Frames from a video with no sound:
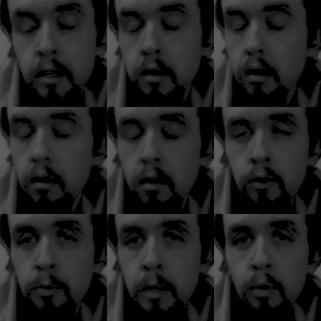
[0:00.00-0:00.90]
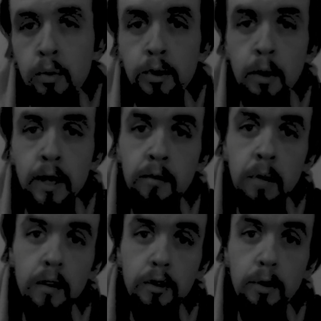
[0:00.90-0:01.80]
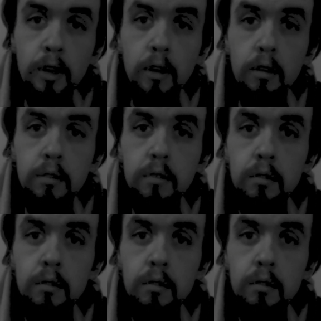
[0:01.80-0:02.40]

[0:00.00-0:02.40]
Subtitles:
and all those people who don't even bother to do it at all.